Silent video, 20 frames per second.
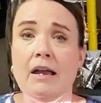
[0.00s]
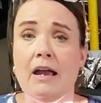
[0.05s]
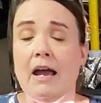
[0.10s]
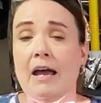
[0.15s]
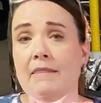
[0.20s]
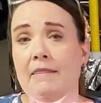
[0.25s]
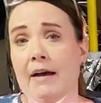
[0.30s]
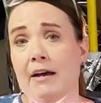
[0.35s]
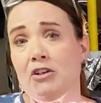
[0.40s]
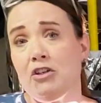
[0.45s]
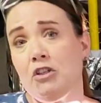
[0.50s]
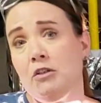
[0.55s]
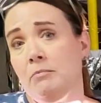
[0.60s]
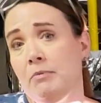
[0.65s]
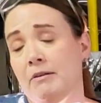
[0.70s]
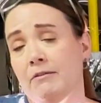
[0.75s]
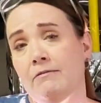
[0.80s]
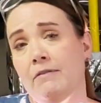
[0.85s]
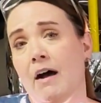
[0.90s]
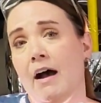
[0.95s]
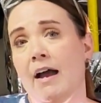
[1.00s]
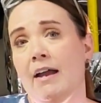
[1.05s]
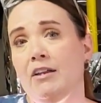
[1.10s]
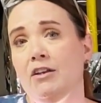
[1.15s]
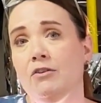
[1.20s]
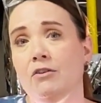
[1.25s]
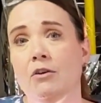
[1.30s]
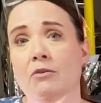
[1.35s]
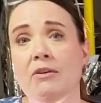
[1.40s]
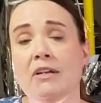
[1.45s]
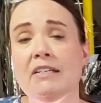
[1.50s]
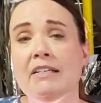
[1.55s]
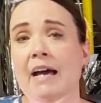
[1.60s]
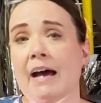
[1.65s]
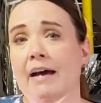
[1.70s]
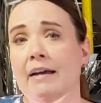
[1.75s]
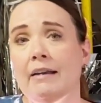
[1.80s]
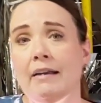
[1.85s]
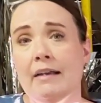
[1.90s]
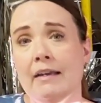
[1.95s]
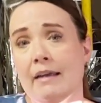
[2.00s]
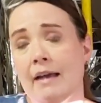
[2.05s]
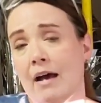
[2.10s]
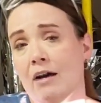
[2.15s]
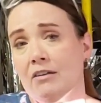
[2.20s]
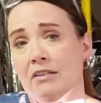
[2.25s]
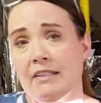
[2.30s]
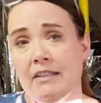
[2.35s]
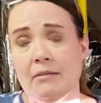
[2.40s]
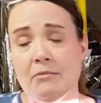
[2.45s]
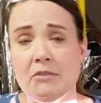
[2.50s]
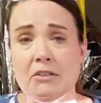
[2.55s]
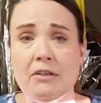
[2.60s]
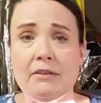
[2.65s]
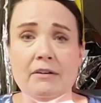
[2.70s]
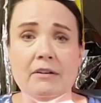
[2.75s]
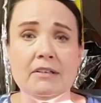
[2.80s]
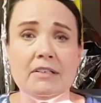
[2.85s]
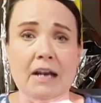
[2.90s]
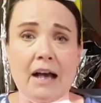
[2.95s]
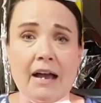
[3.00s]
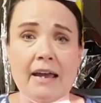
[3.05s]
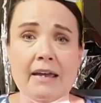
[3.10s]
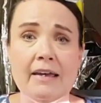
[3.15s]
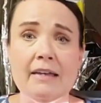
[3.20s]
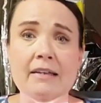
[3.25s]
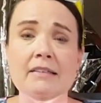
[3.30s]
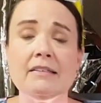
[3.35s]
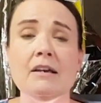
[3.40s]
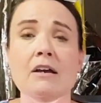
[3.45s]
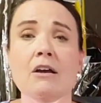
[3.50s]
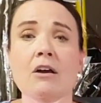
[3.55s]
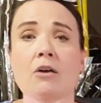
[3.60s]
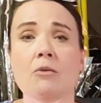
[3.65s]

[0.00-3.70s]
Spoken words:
And that should be fine. You don't need to add any calcium to their diet.